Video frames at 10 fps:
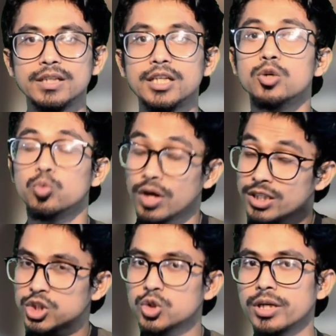He
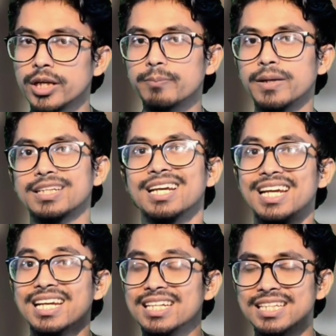wants to help, but
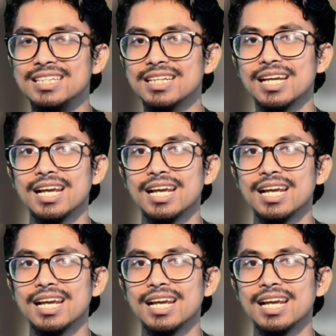he